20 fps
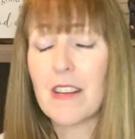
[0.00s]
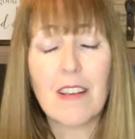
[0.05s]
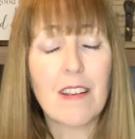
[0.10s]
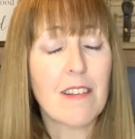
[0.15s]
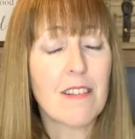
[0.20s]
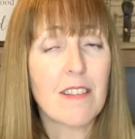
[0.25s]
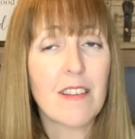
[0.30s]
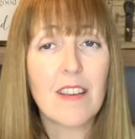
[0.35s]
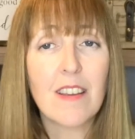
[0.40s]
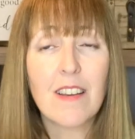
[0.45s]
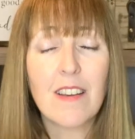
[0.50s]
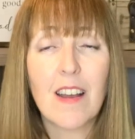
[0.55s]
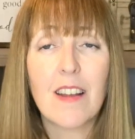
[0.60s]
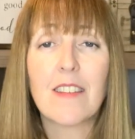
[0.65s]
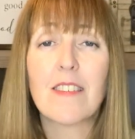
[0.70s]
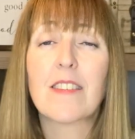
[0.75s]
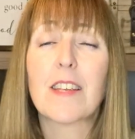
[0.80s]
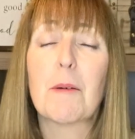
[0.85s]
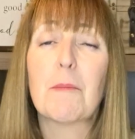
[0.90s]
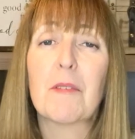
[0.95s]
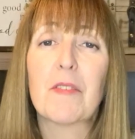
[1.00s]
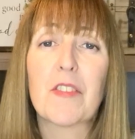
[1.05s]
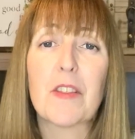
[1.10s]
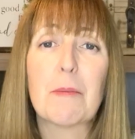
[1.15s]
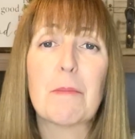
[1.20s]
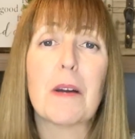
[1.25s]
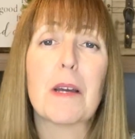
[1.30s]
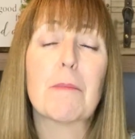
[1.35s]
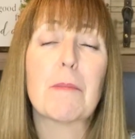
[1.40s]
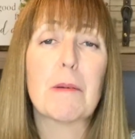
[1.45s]
easy and some of them
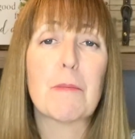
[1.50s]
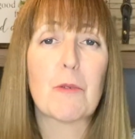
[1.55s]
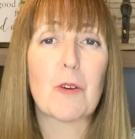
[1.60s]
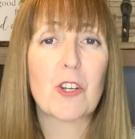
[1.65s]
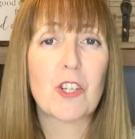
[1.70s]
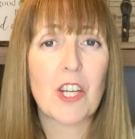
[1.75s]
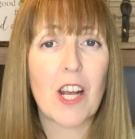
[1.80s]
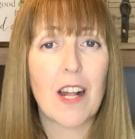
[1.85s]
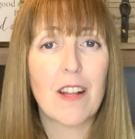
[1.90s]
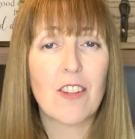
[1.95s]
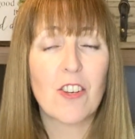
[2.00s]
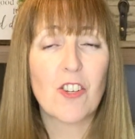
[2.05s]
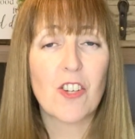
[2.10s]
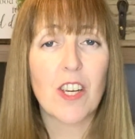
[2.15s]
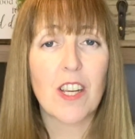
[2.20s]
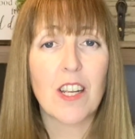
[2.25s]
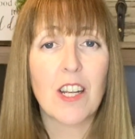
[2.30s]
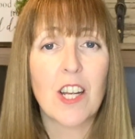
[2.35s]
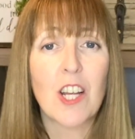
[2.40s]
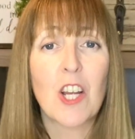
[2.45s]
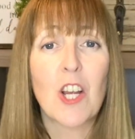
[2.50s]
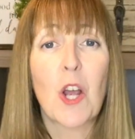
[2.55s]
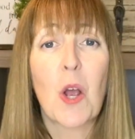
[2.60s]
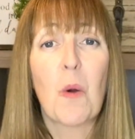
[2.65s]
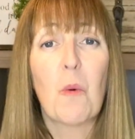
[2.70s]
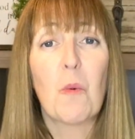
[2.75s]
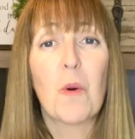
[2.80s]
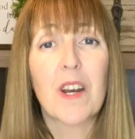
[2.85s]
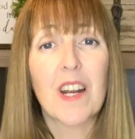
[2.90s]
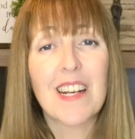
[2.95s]
might be more challenging.
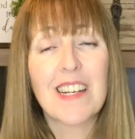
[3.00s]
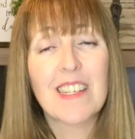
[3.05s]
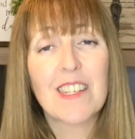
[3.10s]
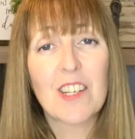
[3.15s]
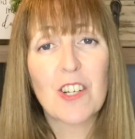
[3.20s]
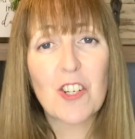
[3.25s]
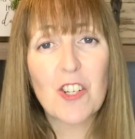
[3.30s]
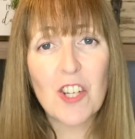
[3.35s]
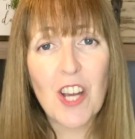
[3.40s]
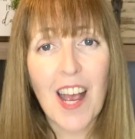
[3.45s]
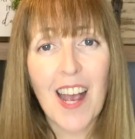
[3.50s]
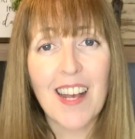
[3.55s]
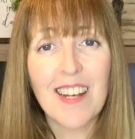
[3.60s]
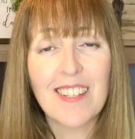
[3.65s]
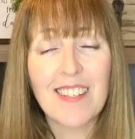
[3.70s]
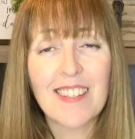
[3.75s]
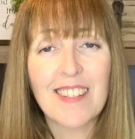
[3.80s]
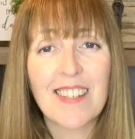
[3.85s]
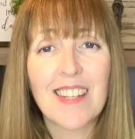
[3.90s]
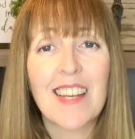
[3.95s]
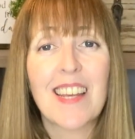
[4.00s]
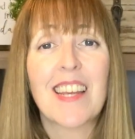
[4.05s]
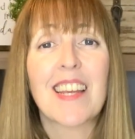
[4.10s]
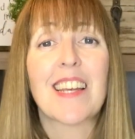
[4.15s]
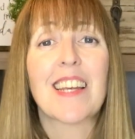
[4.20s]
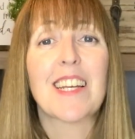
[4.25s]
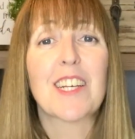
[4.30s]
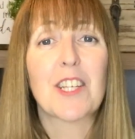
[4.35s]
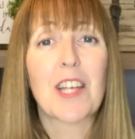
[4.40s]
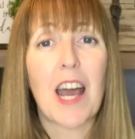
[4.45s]
What I suggest
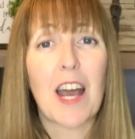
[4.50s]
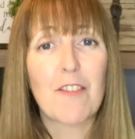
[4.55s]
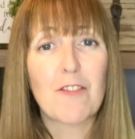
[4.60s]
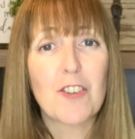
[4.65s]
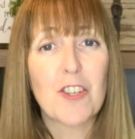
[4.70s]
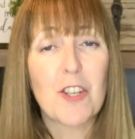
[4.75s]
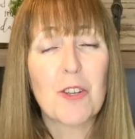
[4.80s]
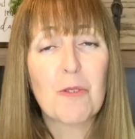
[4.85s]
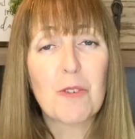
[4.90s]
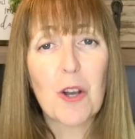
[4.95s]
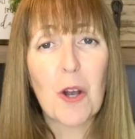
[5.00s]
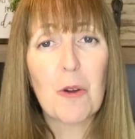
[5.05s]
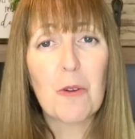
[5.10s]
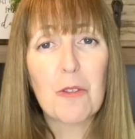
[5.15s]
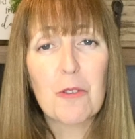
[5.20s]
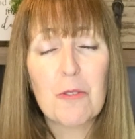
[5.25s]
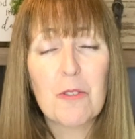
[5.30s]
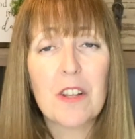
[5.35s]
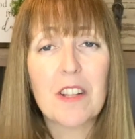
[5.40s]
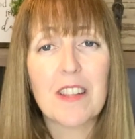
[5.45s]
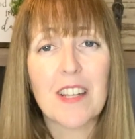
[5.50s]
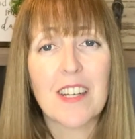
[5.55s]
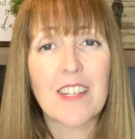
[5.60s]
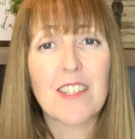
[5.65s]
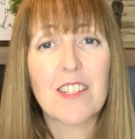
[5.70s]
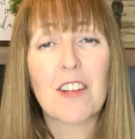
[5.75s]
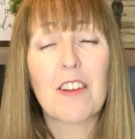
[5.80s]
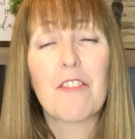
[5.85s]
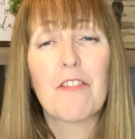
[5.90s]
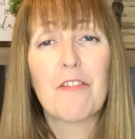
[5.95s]
is after you go through the
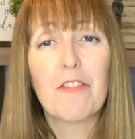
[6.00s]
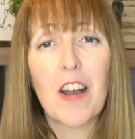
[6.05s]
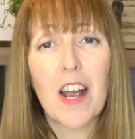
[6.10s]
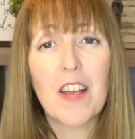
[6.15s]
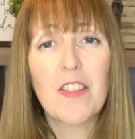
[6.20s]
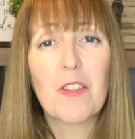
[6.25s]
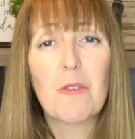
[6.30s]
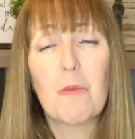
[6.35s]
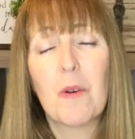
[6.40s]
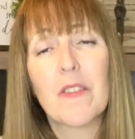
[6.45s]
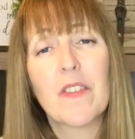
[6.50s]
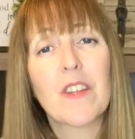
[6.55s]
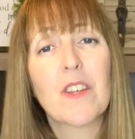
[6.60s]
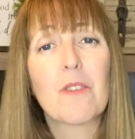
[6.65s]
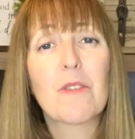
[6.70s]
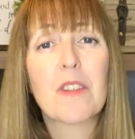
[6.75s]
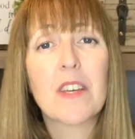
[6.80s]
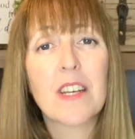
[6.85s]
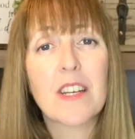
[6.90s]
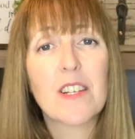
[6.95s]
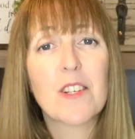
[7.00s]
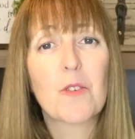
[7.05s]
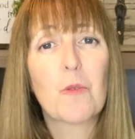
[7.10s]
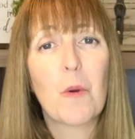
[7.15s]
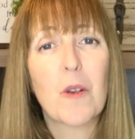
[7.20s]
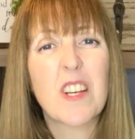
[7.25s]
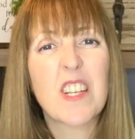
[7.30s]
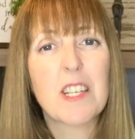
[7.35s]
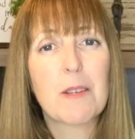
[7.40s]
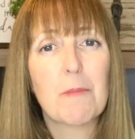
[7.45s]
list, find the one that you think is
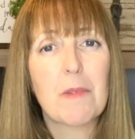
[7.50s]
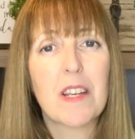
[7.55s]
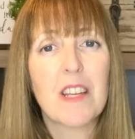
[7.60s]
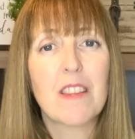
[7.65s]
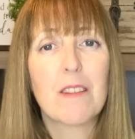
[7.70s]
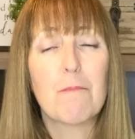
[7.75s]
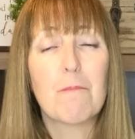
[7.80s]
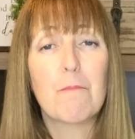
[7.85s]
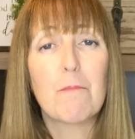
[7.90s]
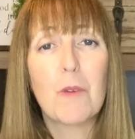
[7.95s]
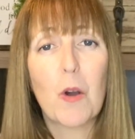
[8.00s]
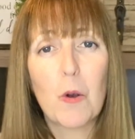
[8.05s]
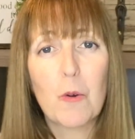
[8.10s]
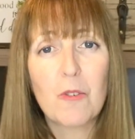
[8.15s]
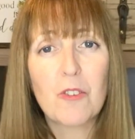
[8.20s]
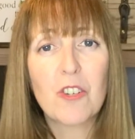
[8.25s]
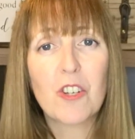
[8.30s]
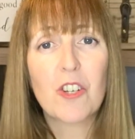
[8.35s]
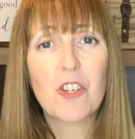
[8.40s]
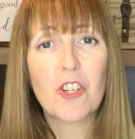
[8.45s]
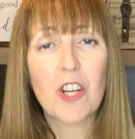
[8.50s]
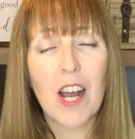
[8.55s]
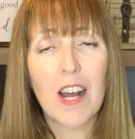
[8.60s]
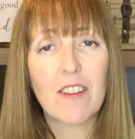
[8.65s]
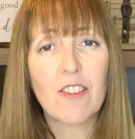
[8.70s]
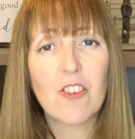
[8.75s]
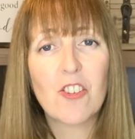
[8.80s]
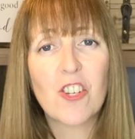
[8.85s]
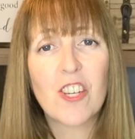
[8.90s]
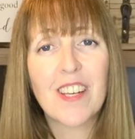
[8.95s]
going to be the most
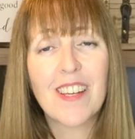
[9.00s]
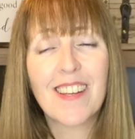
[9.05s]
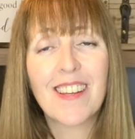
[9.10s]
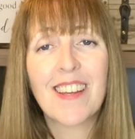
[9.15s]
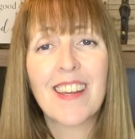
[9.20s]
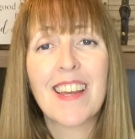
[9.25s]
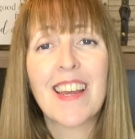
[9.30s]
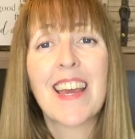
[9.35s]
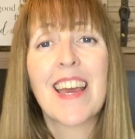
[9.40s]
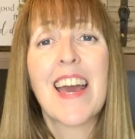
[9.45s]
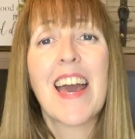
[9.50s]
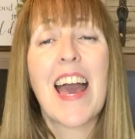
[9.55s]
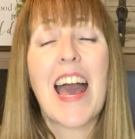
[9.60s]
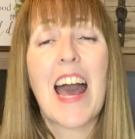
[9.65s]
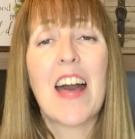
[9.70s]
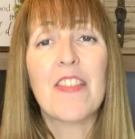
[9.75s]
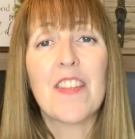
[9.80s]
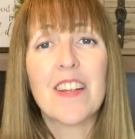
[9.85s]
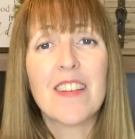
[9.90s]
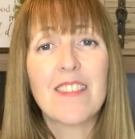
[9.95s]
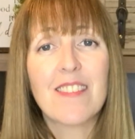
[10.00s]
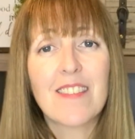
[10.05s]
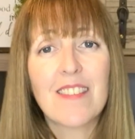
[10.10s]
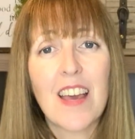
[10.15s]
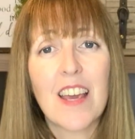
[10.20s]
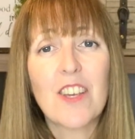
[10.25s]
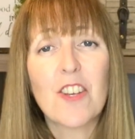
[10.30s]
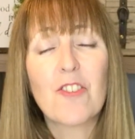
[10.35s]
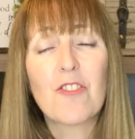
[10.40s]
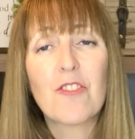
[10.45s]
challenging and then
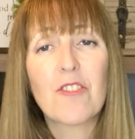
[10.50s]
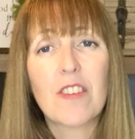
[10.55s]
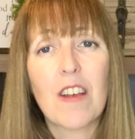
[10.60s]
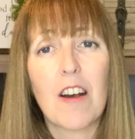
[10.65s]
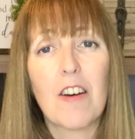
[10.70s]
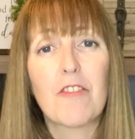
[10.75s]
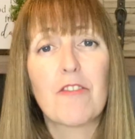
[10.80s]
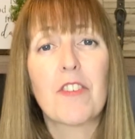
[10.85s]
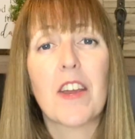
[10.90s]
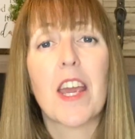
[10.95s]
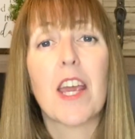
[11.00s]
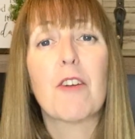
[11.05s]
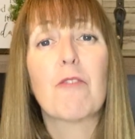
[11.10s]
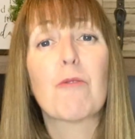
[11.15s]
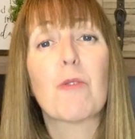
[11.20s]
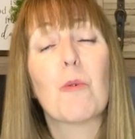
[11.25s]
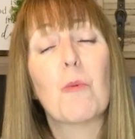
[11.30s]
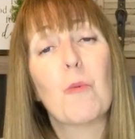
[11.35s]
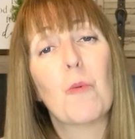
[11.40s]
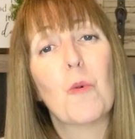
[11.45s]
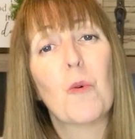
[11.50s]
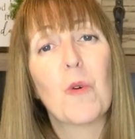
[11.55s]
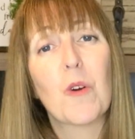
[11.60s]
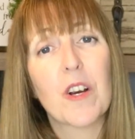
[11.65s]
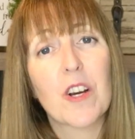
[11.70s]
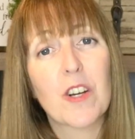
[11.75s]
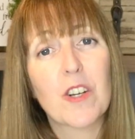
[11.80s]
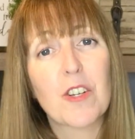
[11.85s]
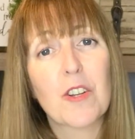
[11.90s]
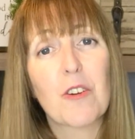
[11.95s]
set yourself a
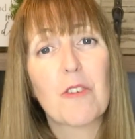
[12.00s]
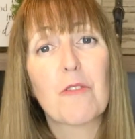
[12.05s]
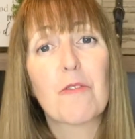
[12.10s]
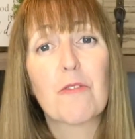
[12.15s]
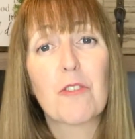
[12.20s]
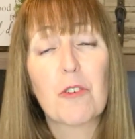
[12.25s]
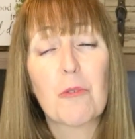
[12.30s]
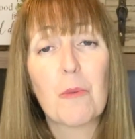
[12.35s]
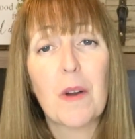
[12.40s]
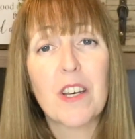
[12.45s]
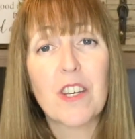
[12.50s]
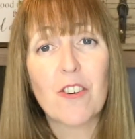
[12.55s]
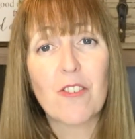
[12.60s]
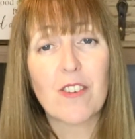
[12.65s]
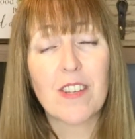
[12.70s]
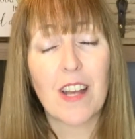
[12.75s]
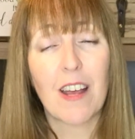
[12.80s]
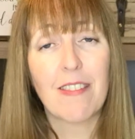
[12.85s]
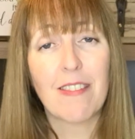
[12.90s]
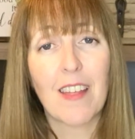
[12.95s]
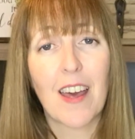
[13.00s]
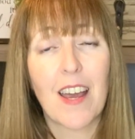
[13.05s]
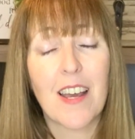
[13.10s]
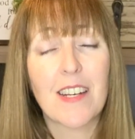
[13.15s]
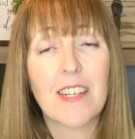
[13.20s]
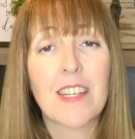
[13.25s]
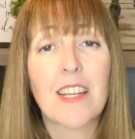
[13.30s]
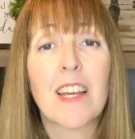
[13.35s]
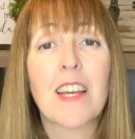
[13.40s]
reward for when you're done that.